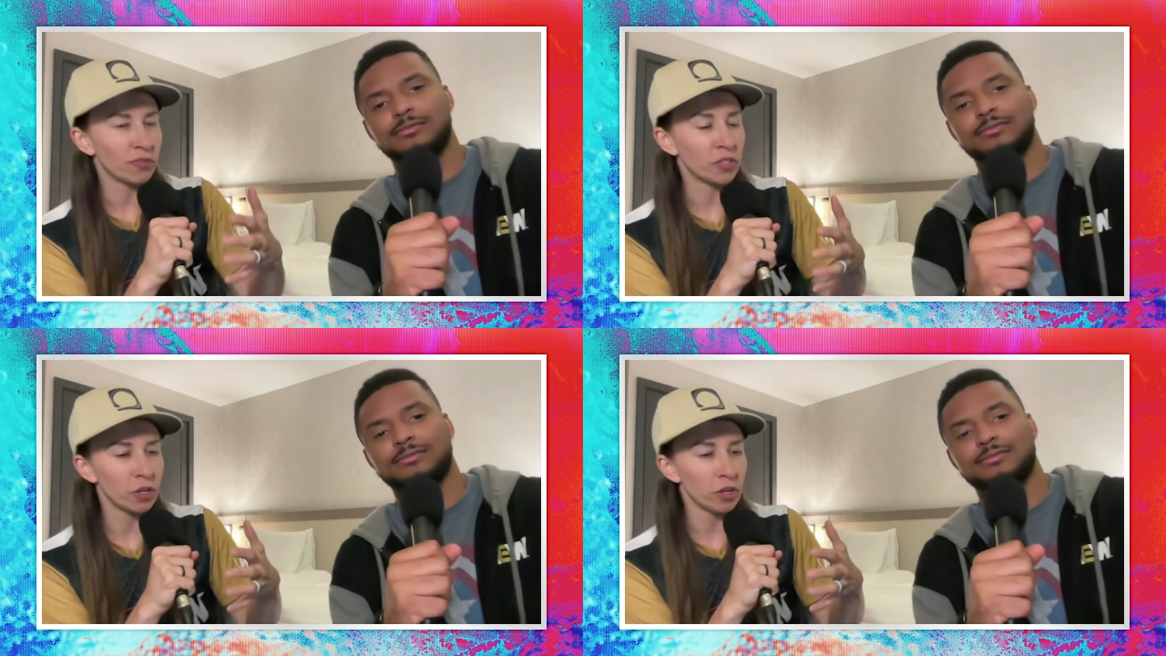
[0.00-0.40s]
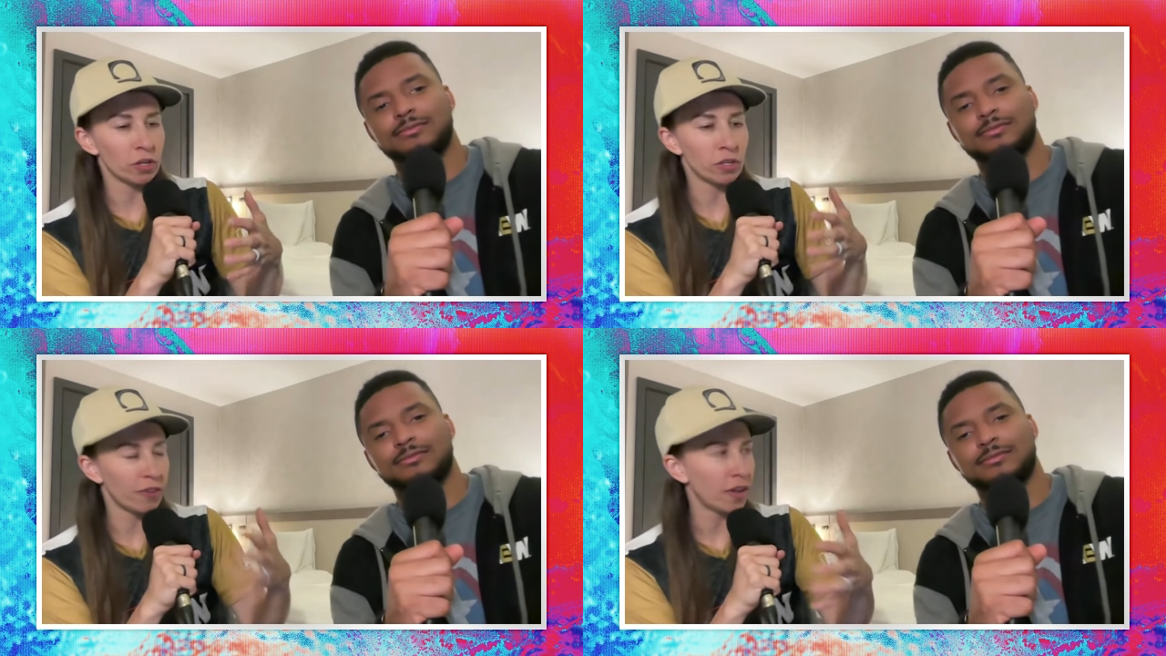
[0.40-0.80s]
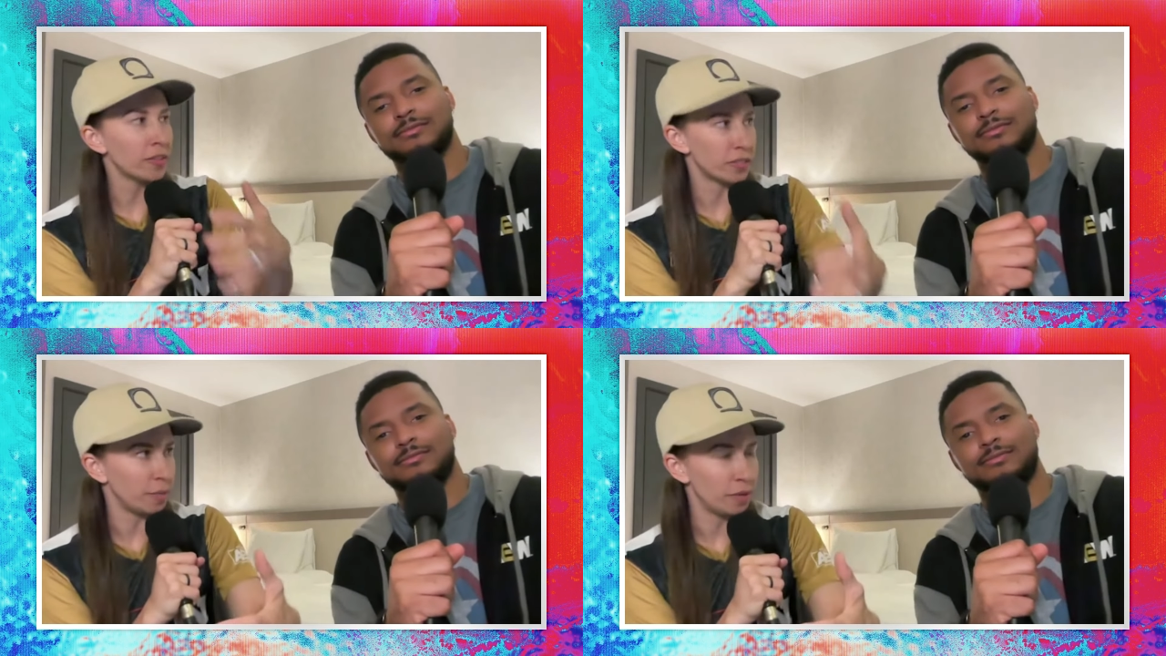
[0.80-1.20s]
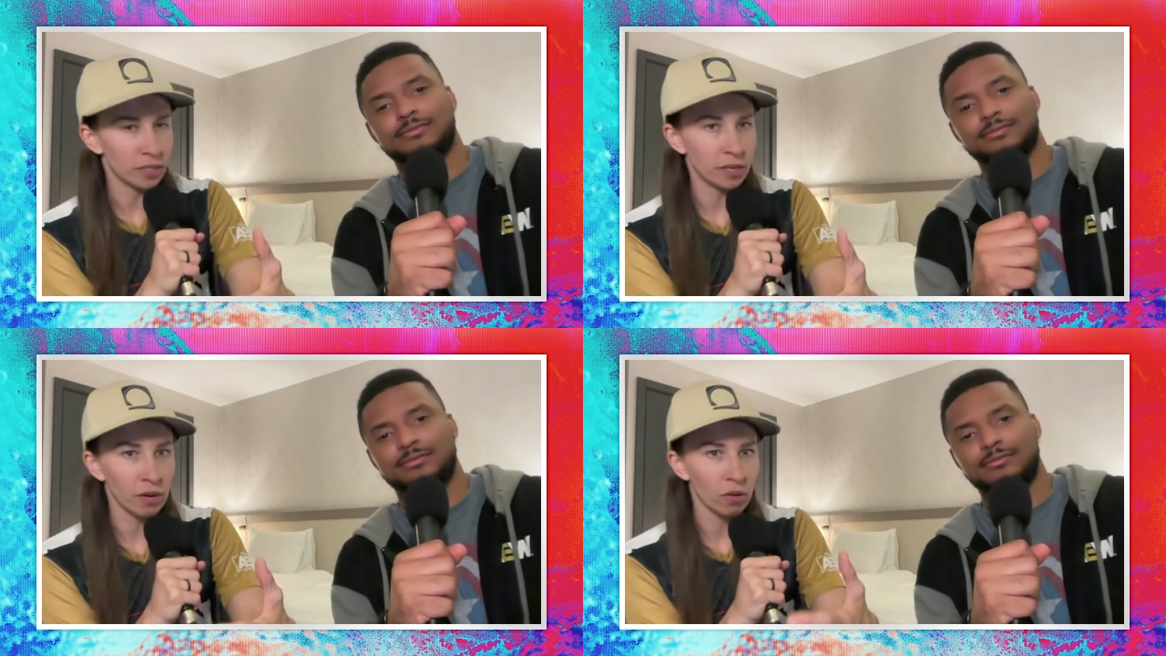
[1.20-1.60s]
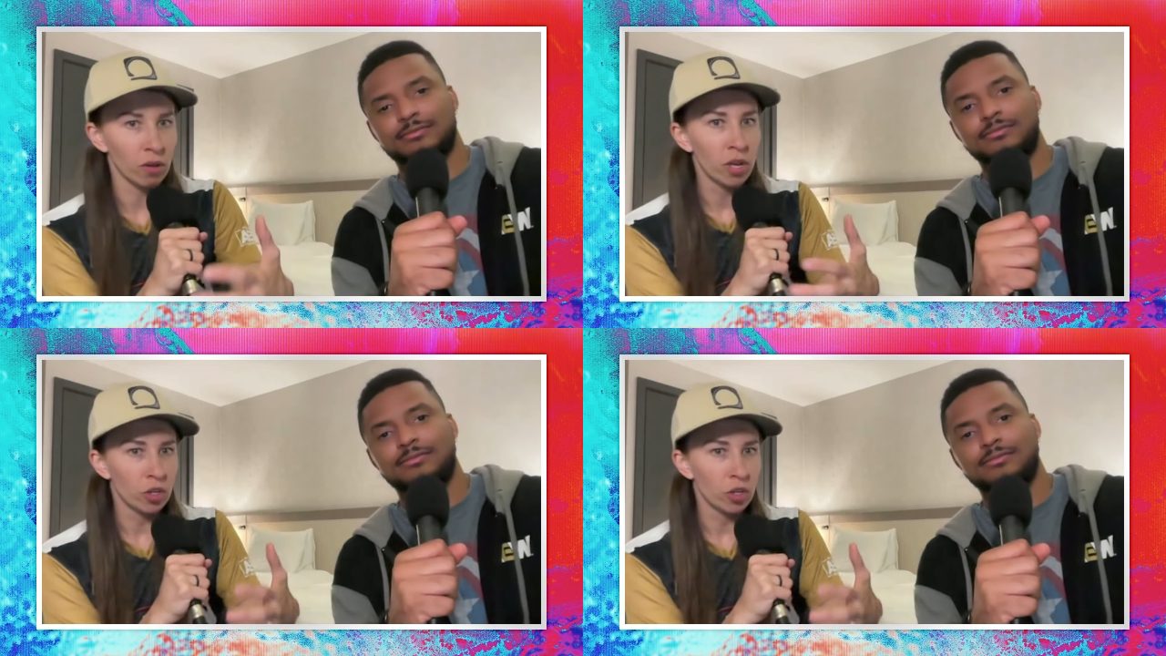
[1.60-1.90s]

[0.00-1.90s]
Speaker 1: We've seen her defend the TBS title.